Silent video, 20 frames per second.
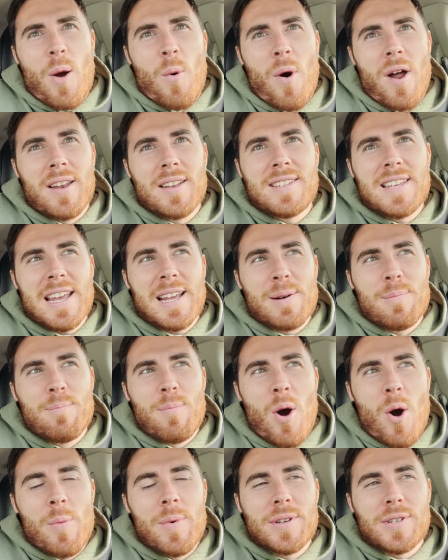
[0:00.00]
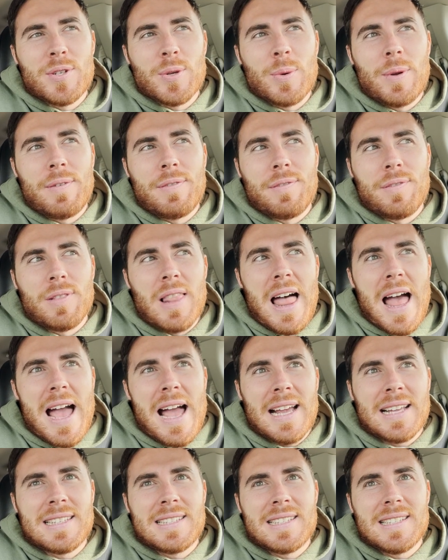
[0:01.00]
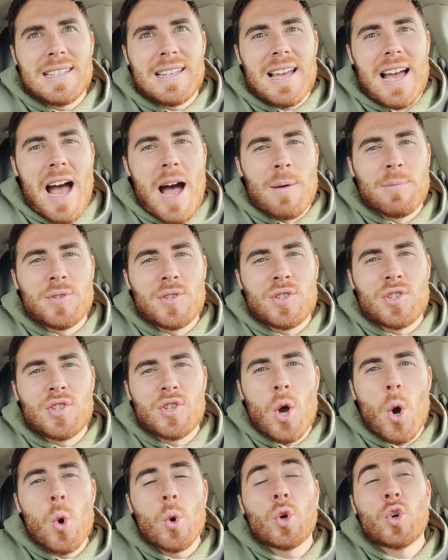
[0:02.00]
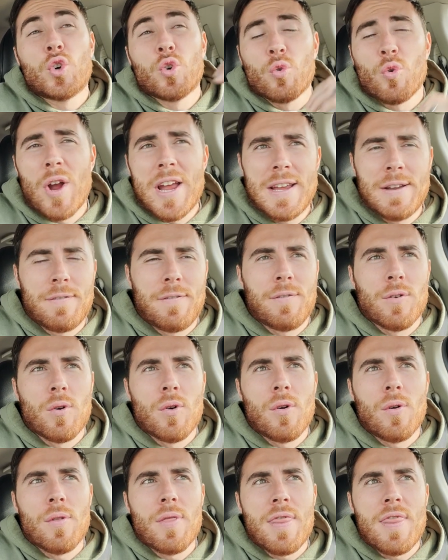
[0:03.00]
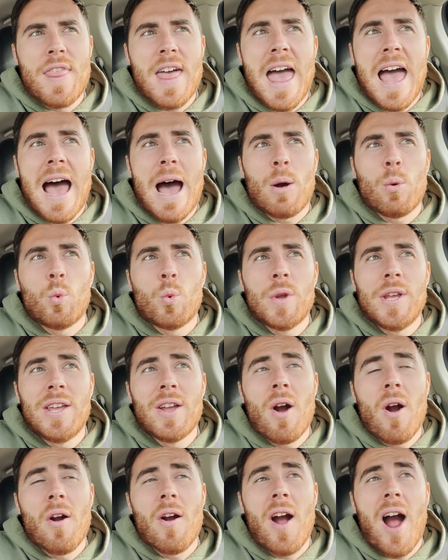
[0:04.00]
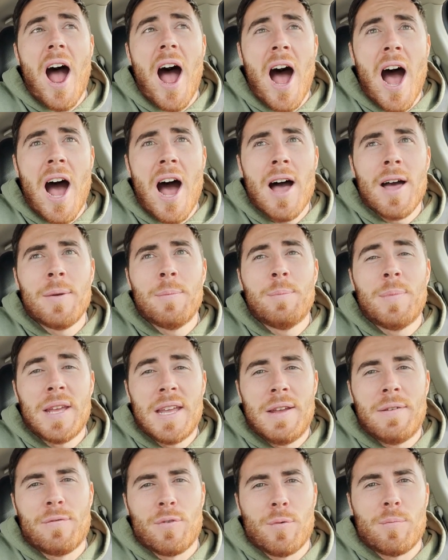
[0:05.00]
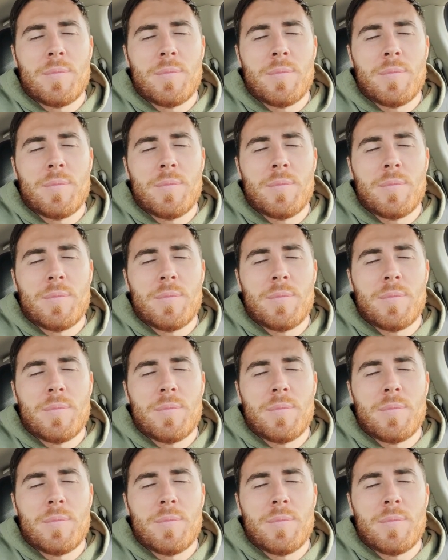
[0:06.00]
want to take a moment to reflect. I'm so grateful that we are on P four